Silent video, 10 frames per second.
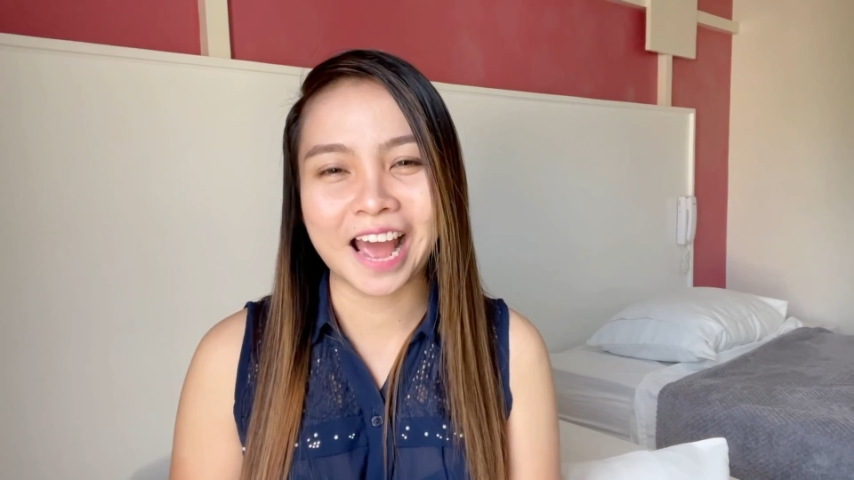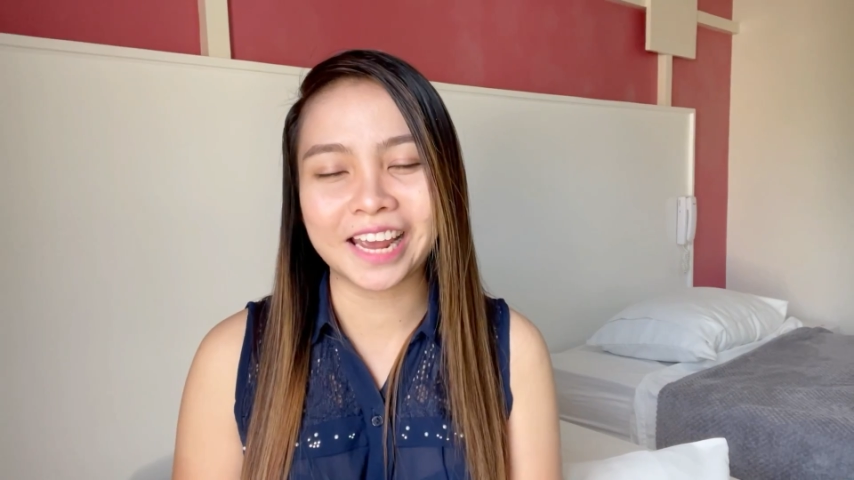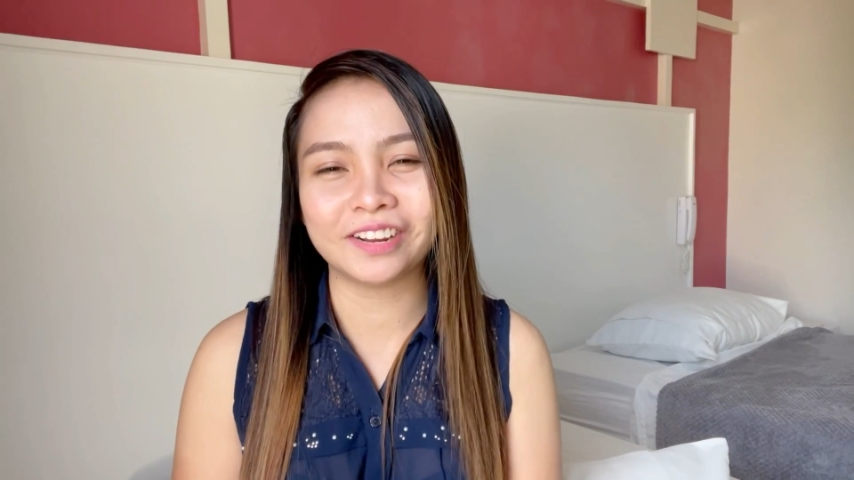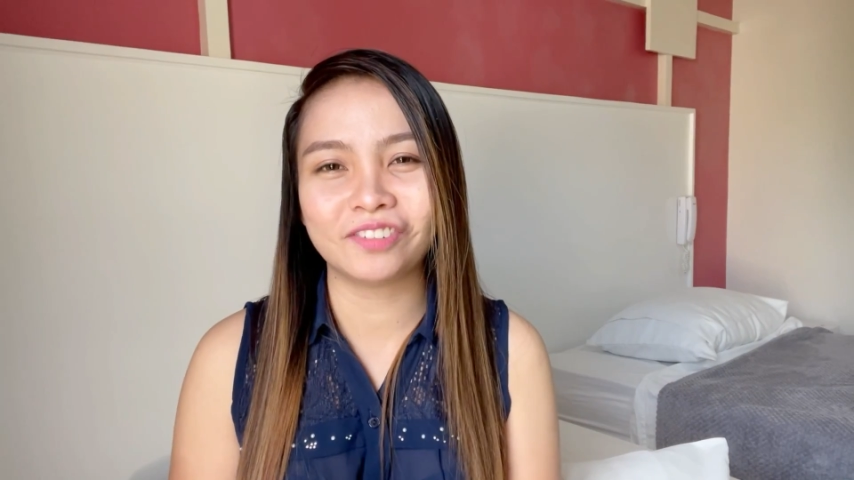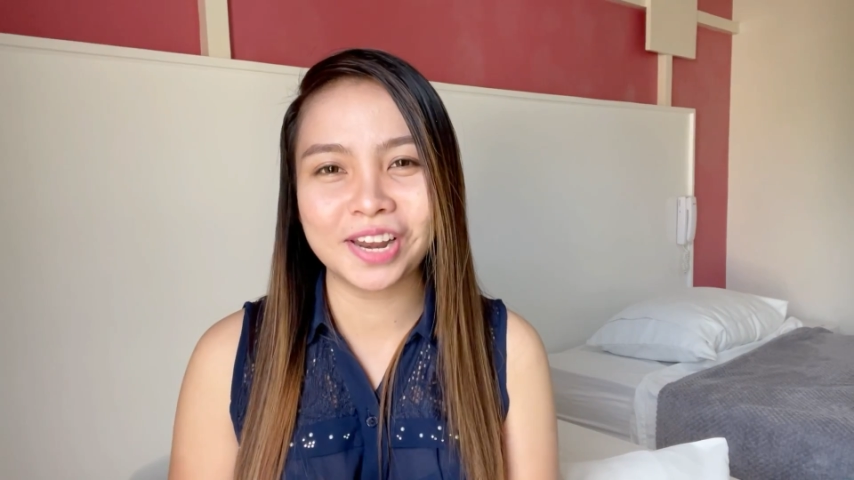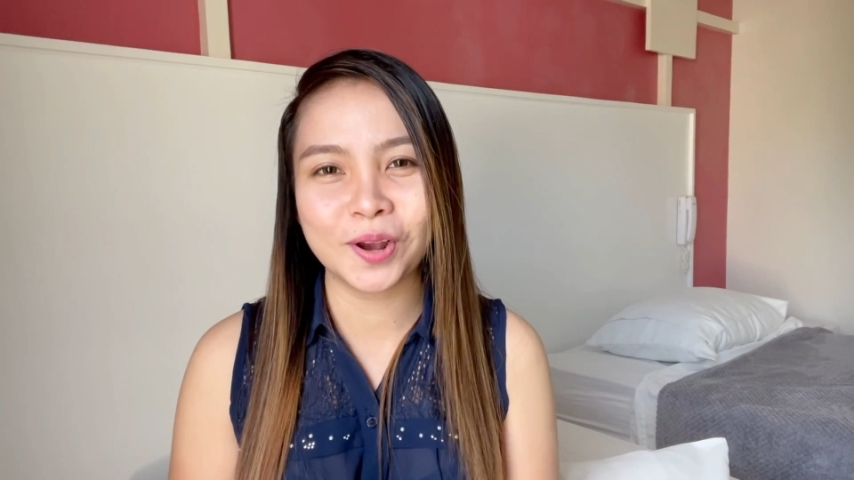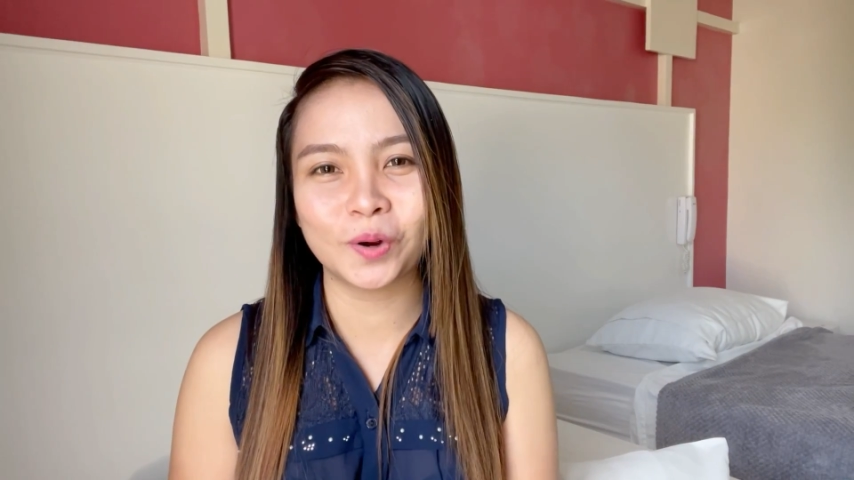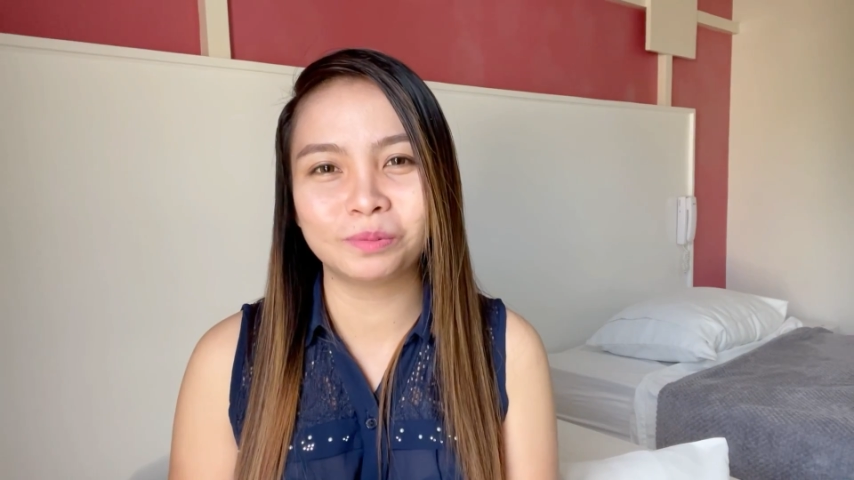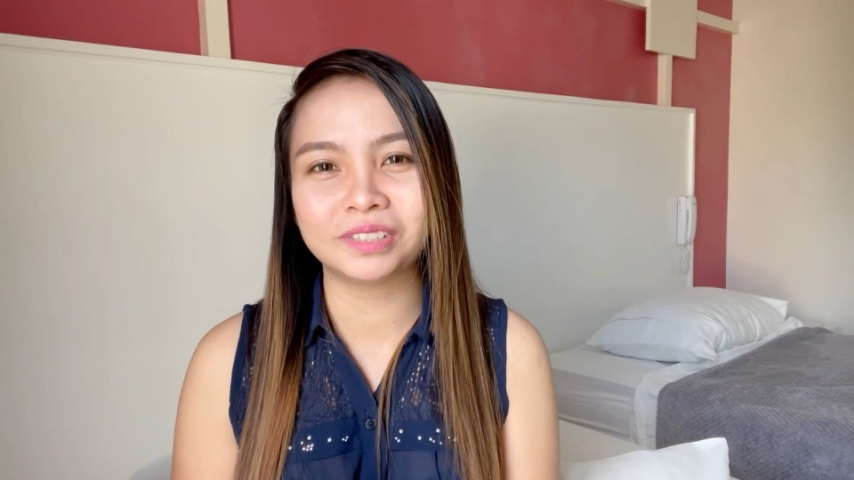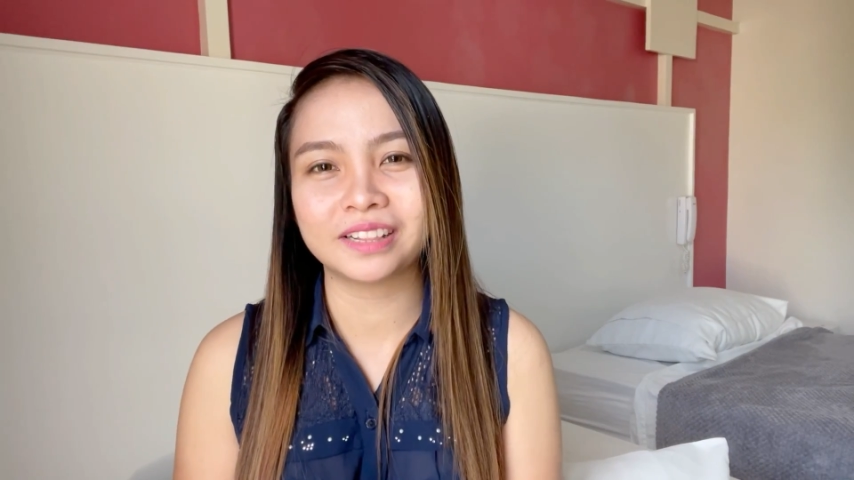I really
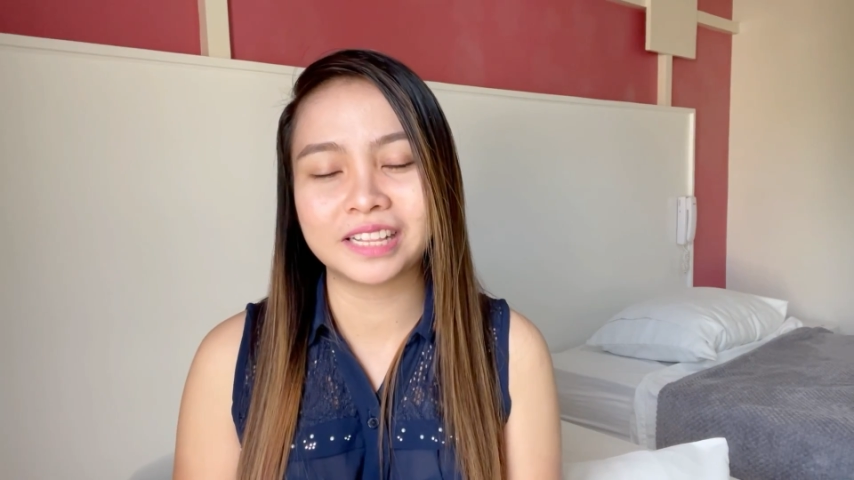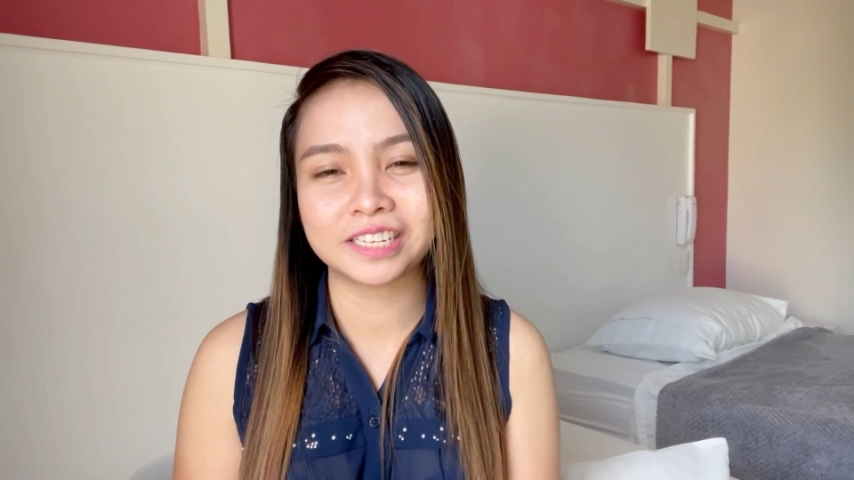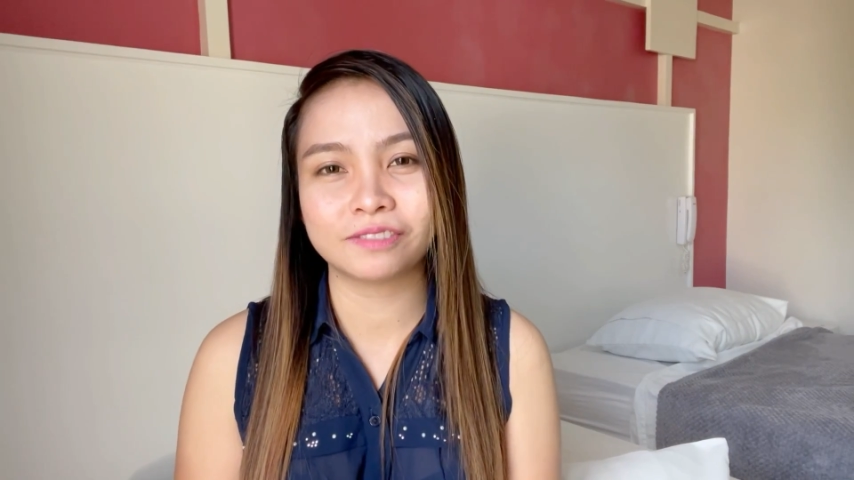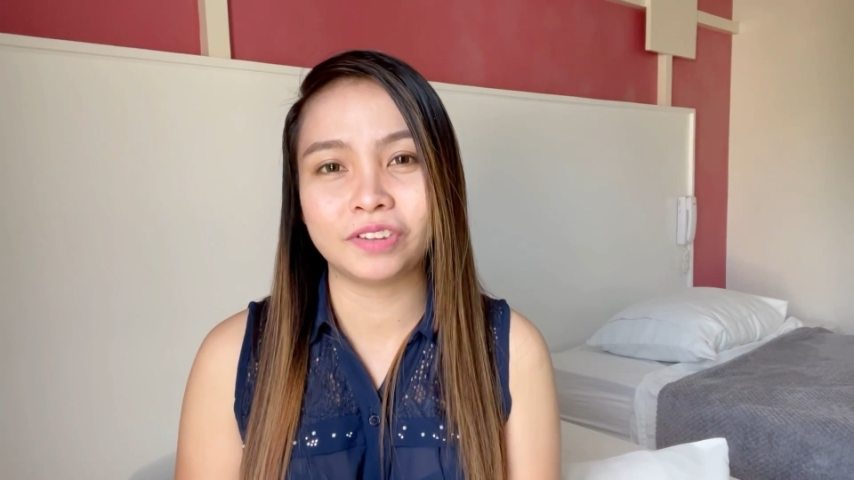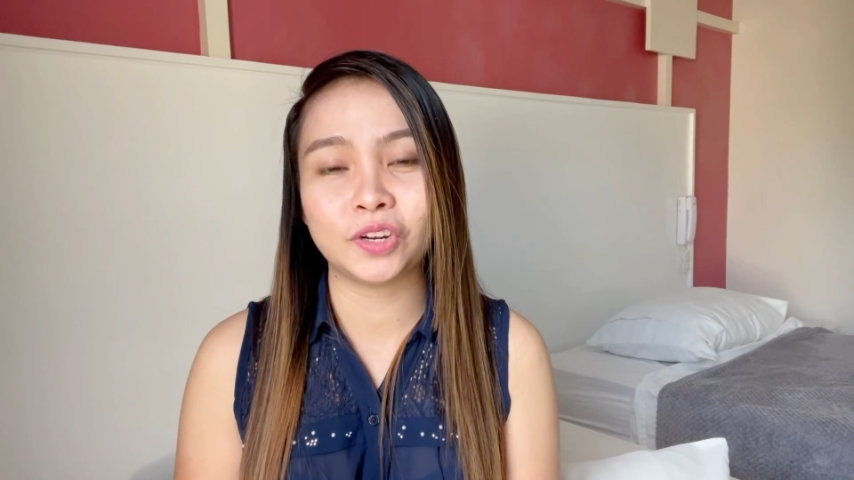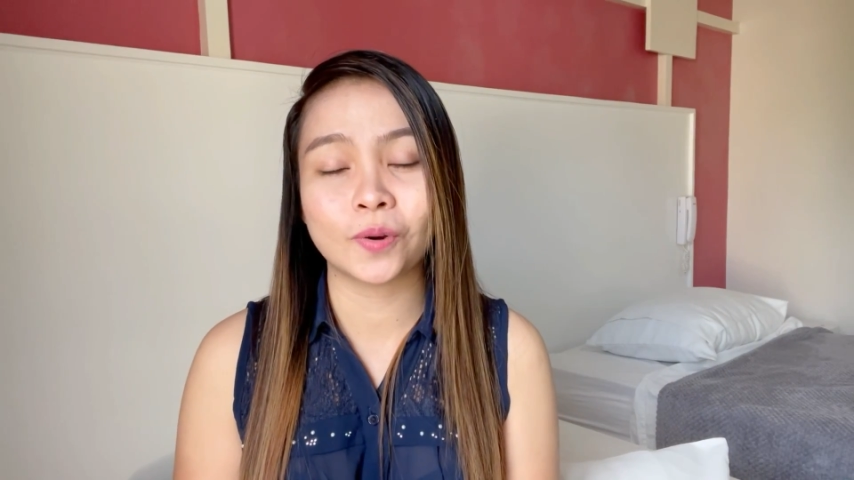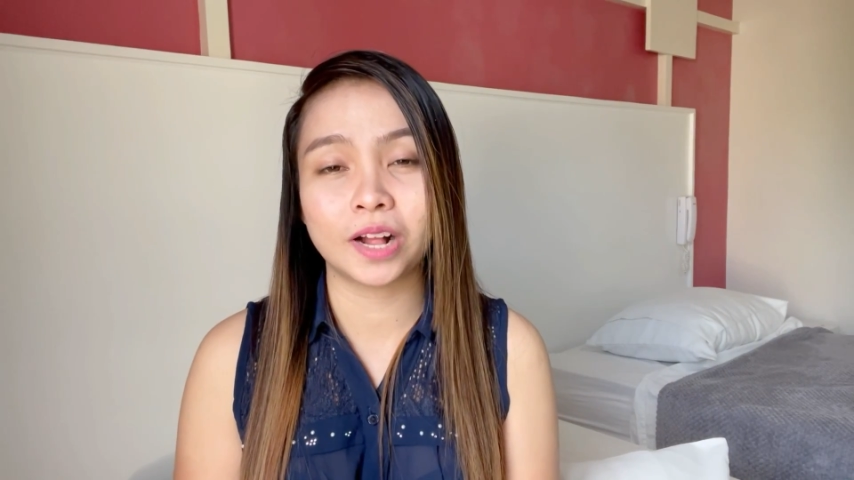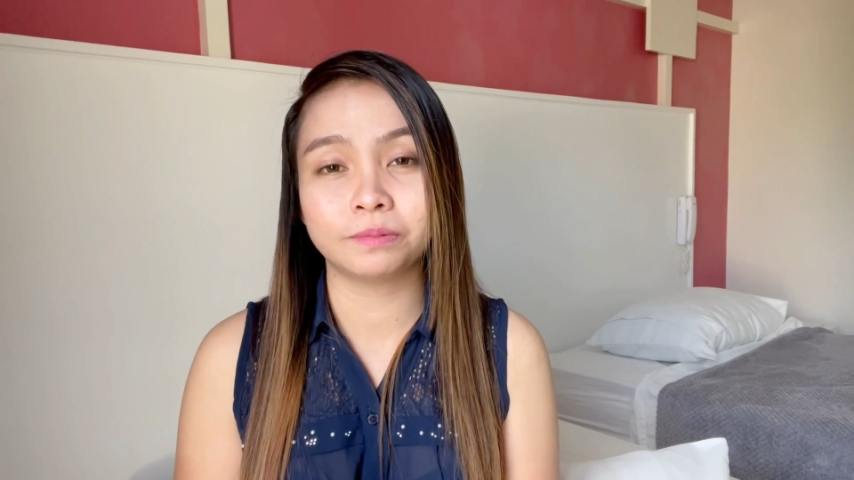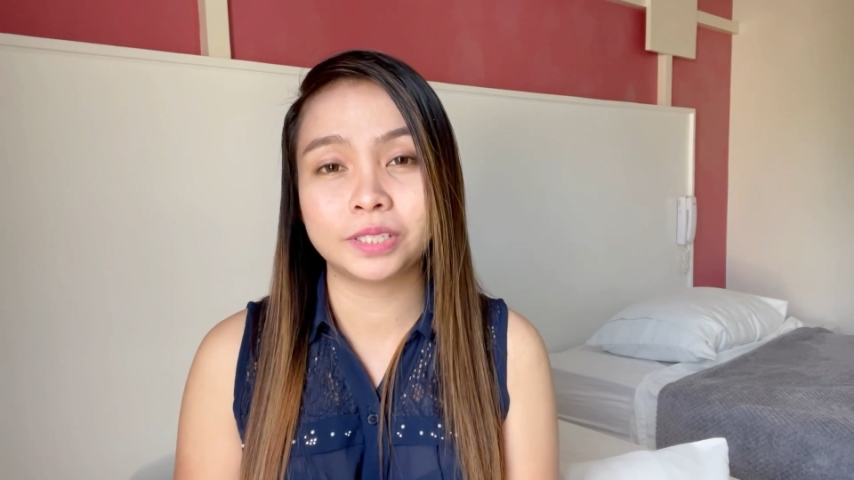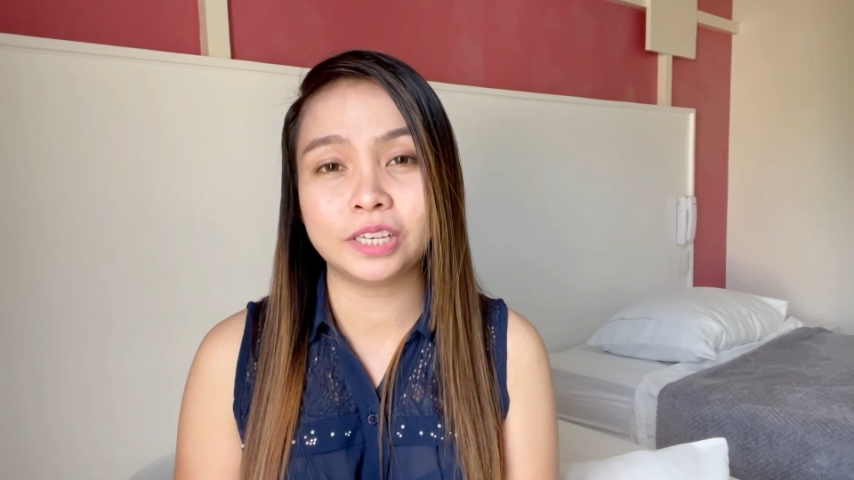hope that this video
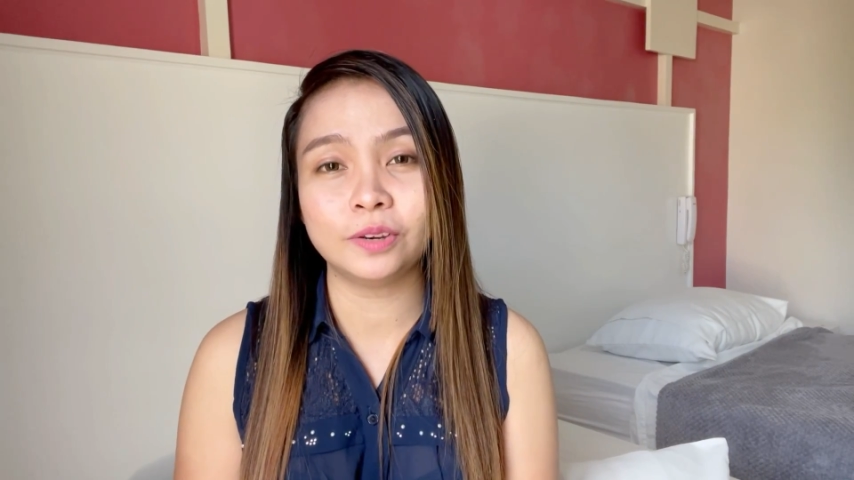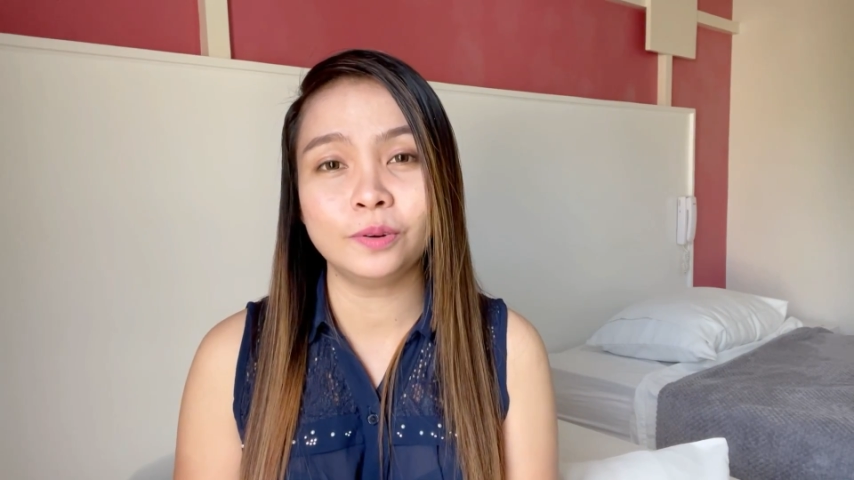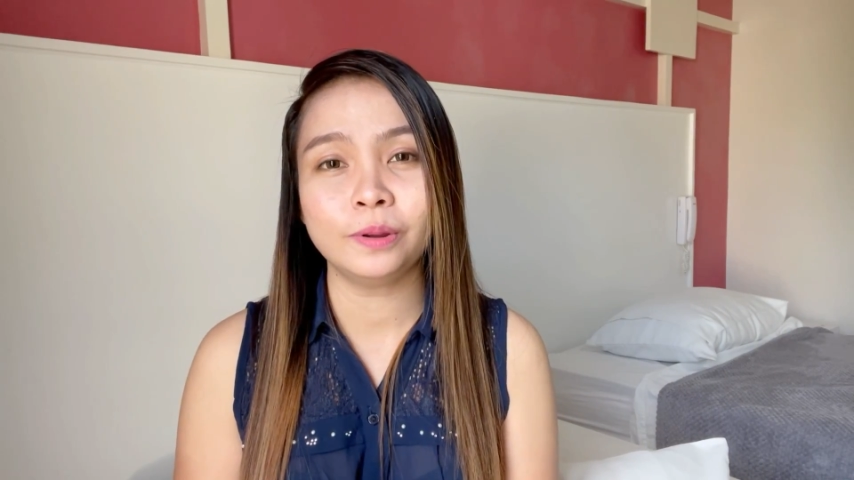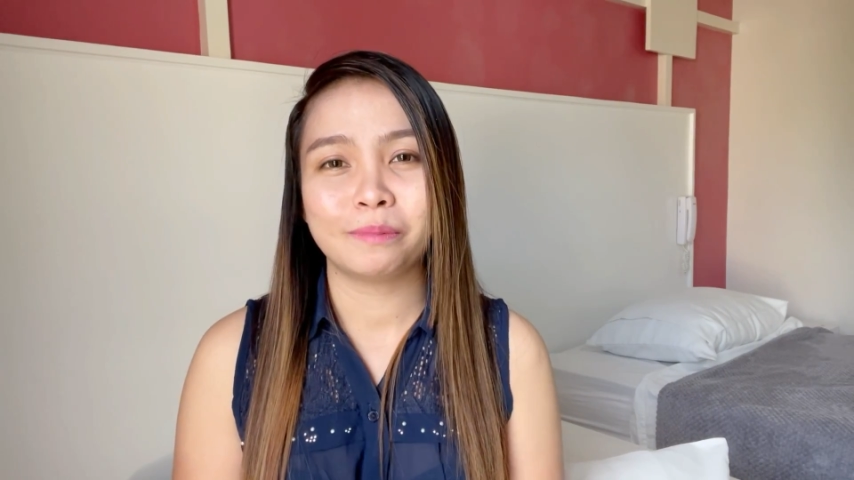helps you